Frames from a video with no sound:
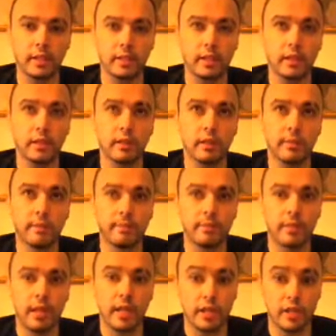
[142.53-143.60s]
You see,
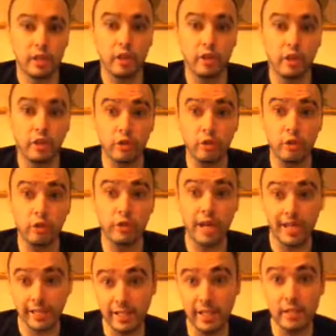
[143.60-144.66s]
it's not your own
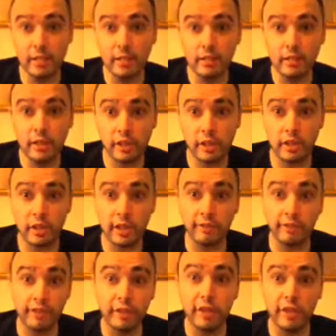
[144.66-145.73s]
idea. It's not like a
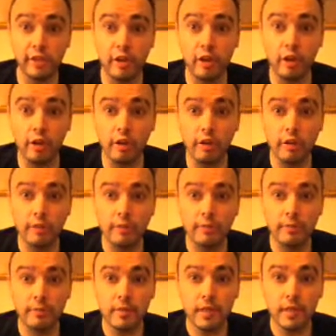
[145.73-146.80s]
free thought.
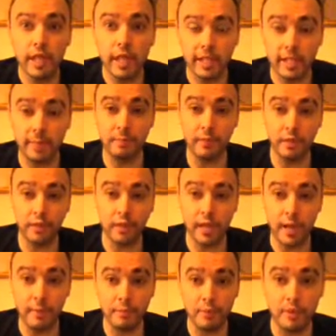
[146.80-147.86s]
It's a
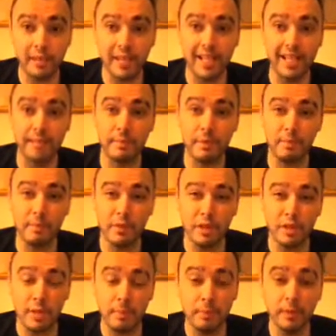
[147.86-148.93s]
perception that has been
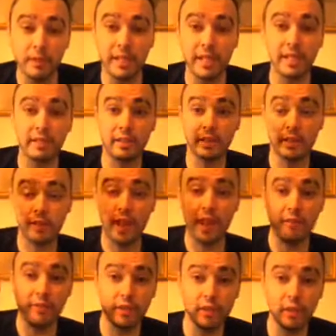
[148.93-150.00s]
manipulated, because
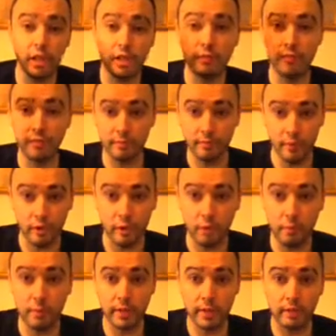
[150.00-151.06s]
everything comes from the
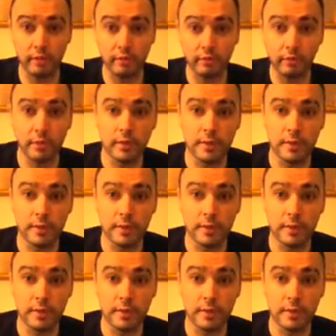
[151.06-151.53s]
top down.